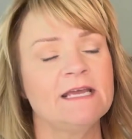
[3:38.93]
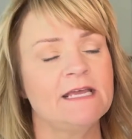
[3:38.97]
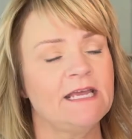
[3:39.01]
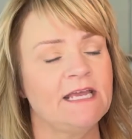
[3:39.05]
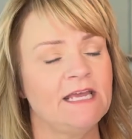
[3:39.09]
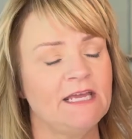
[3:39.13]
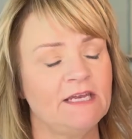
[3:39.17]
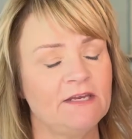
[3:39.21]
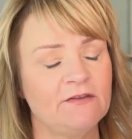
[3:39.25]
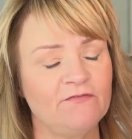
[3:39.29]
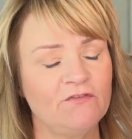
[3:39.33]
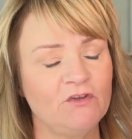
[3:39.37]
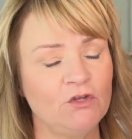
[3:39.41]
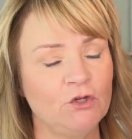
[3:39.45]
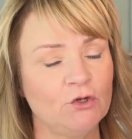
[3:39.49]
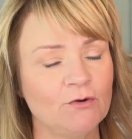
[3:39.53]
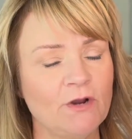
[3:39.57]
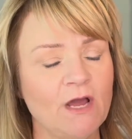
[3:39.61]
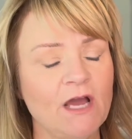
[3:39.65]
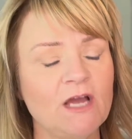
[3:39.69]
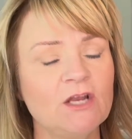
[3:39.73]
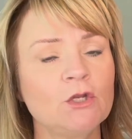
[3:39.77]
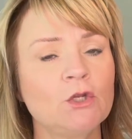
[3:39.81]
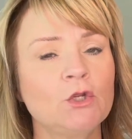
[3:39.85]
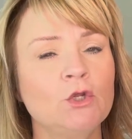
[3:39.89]
And if you're
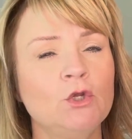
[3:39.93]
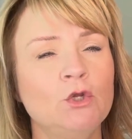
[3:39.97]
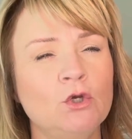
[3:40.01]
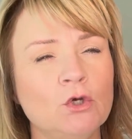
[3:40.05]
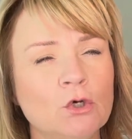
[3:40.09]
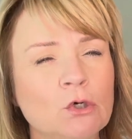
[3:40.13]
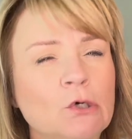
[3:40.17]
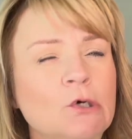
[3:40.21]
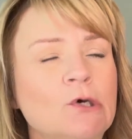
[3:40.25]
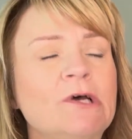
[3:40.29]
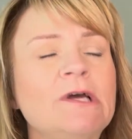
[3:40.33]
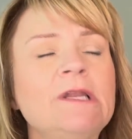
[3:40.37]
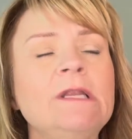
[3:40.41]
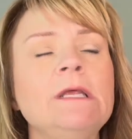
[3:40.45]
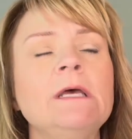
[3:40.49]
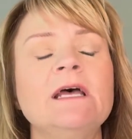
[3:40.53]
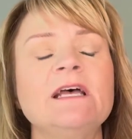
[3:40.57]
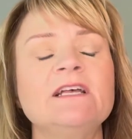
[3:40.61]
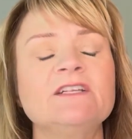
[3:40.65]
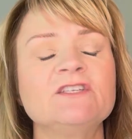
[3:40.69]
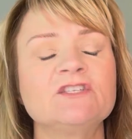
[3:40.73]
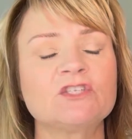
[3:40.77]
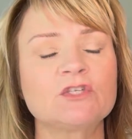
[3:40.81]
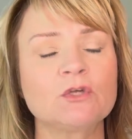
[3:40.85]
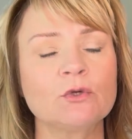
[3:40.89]
not good
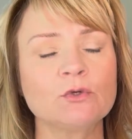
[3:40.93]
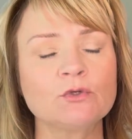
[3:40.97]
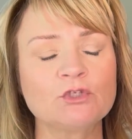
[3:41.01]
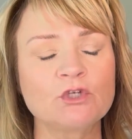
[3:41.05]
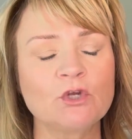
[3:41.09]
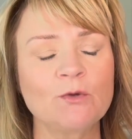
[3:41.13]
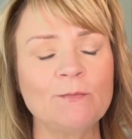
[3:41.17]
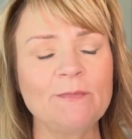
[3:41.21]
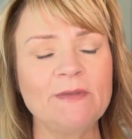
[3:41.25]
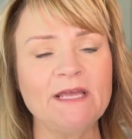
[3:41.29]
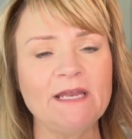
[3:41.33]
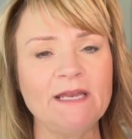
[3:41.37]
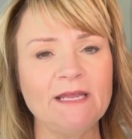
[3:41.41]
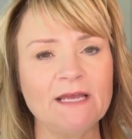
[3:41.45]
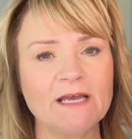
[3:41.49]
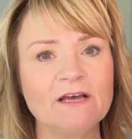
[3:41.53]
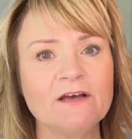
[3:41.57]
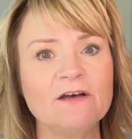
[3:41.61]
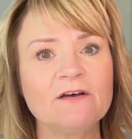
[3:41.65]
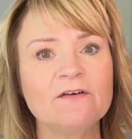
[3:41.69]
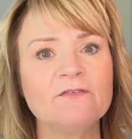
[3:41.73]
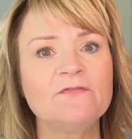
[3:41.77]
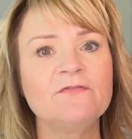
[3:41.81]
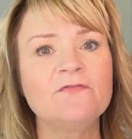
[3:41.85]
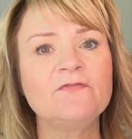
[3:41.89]
at social
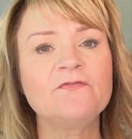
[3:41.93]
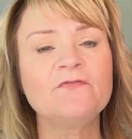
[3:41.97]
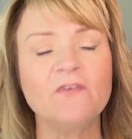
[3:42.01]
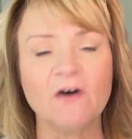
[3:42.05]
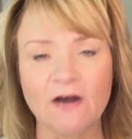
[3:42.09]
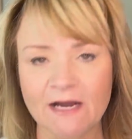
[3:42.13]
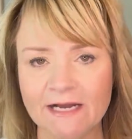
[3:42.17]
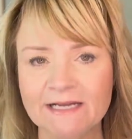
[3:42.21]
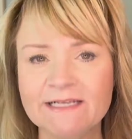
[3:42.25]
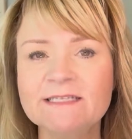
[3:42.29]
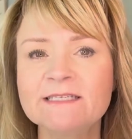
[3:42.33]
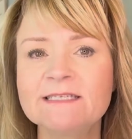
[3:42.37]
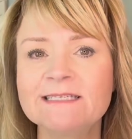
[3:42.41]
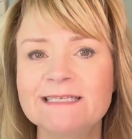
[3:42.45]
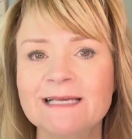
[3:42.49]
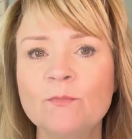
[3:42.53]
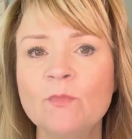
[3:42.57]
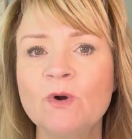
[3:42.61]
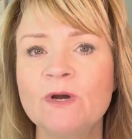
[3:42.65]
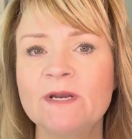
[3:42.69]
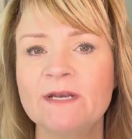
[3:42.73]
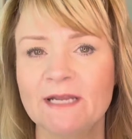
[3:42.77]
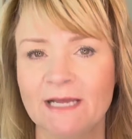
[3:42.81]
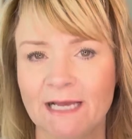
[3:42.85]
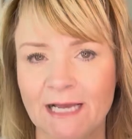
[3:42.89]
media, find
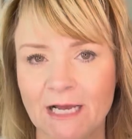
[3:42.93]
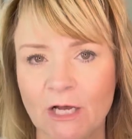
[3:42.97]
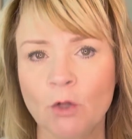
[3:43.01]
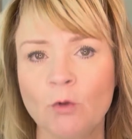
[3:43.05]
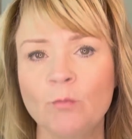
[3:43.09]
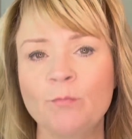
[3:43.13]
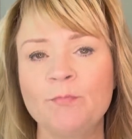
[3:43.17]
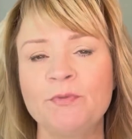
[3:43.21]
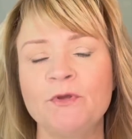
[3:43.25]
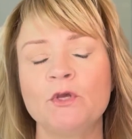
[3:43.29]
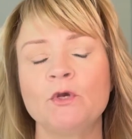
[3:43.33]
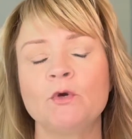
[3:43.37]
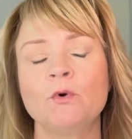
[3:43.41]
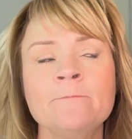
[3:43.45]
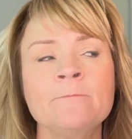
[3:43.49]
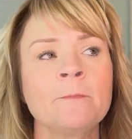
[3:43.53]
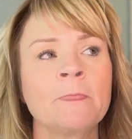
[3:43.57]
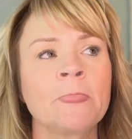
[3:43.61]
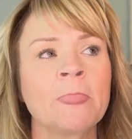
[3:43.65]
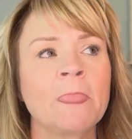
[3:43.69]
someone to help you.